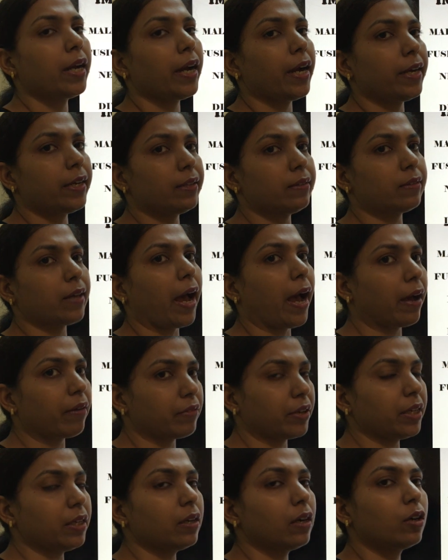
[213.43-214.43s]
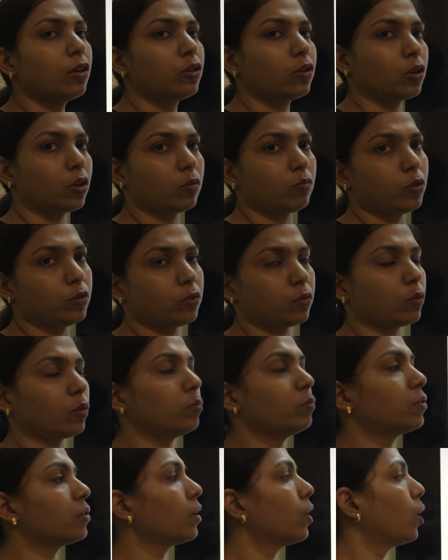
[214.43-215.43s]
it is having
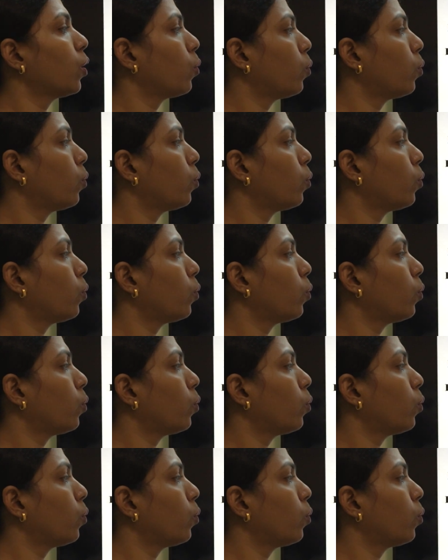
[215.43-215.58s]
chromosomes